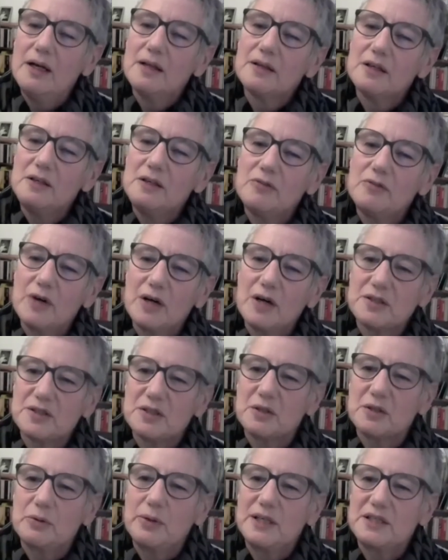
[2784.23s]
that you've asked
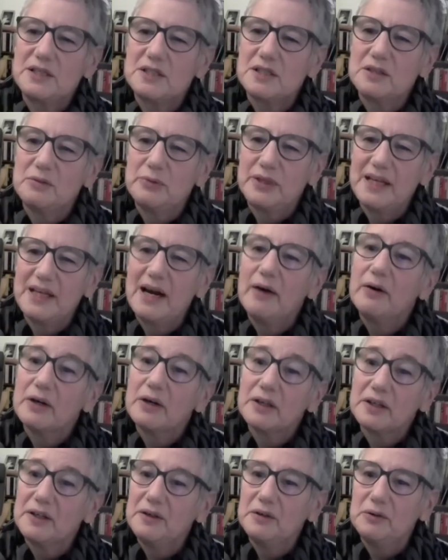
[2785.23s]
a question without a
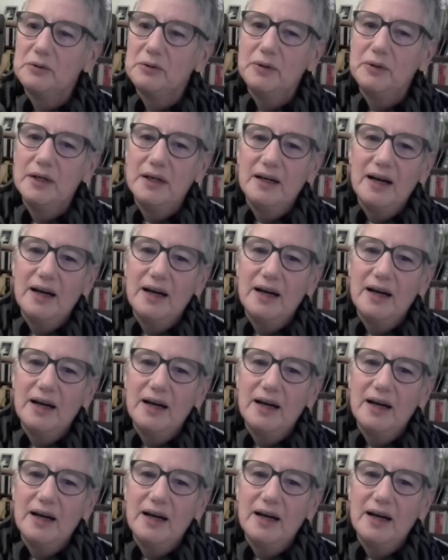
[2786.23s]
Q